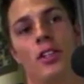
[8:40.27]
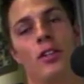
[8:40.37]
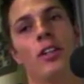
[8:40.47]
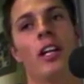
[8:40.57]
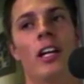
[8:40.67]

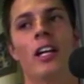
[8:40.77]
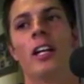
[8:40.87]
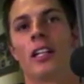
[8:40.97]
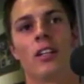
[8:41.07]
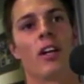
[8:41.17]
So
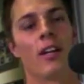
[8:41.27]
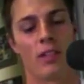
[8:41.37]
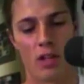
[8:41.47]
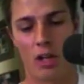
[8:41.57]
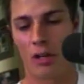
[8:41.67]
you got to
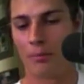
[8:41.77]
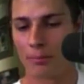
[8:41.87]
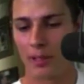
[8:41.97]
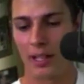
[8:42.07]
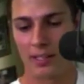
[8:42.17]
have a
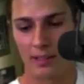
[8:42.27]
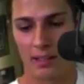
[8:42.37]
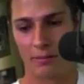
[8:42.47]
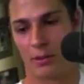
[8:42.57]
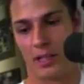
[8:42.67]
calm,
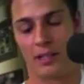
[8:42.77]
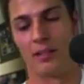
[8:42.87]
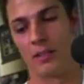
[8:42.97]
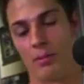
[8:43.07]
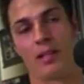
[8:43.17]
collected, level head
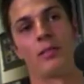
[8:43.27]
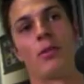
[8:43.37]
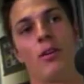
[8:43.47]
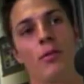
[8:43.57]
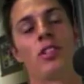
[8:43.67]
to play
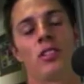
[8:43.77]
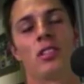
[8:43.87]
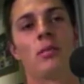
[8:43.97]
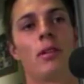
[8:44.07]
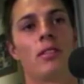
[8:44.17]
some golf, which
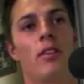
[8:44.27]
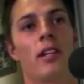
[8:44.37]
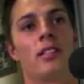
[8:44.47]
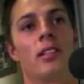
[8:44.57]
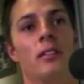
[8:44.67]
is similar to
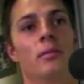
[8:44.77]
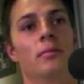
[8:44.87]
racing.